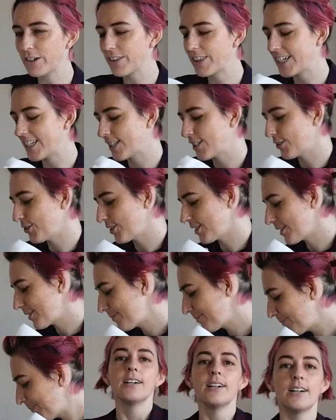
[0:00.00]
got that sorted.
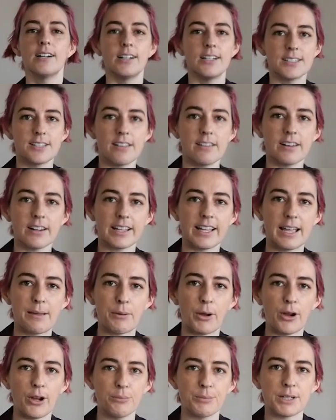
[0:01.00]
So then I came
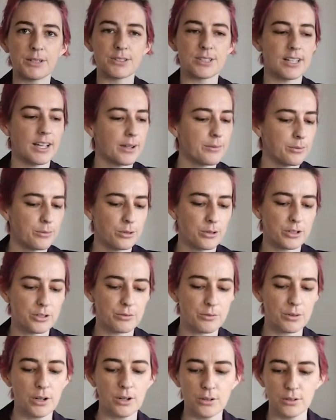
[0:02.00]
home and I was like, we're on a
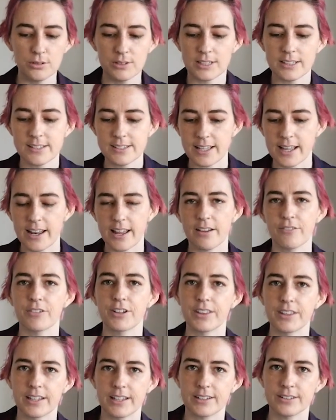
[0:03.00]
roll, let's get
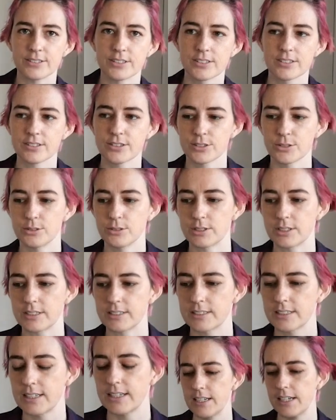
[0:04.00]
everything else
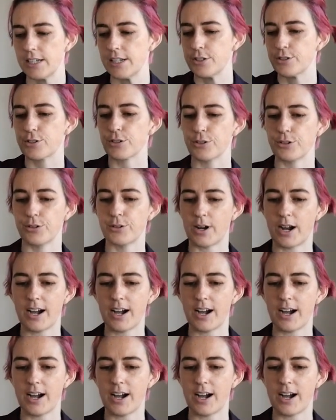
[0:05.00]
sorted. So